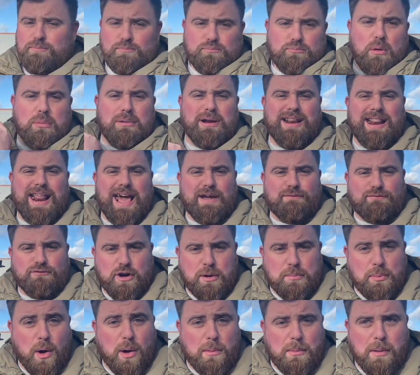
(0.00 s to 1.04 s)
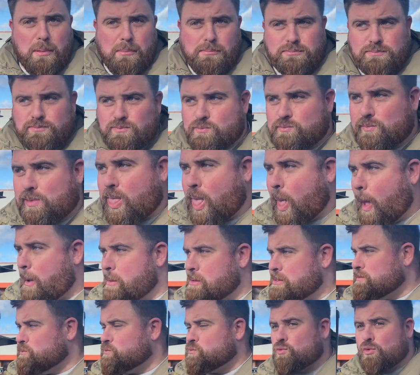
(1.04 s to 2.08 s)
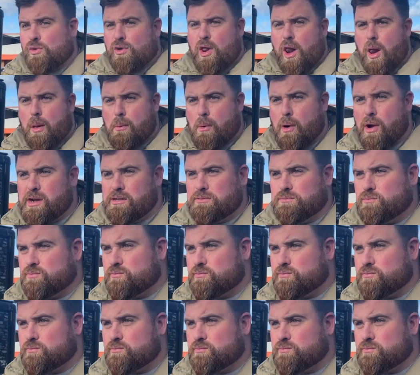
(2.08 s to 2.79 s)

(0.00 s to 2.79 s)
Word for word: Probably late for an appointment. Good old boy.